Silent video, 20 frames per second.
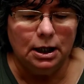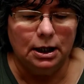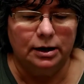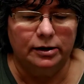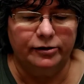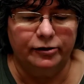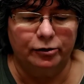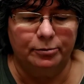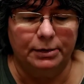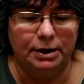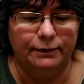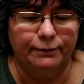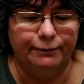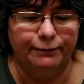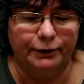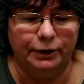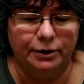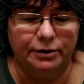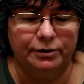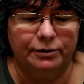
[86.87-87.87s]
And so my
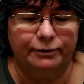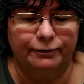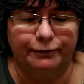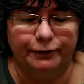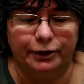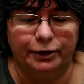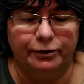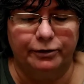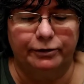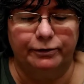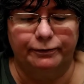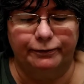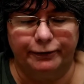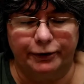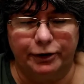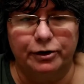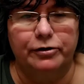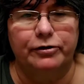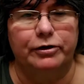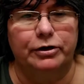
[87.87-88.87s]
first
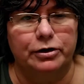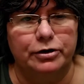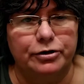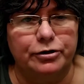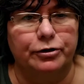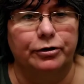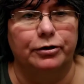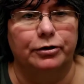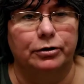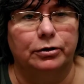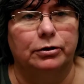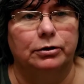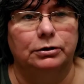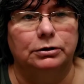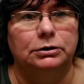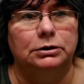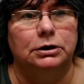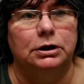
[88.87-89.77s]
journal,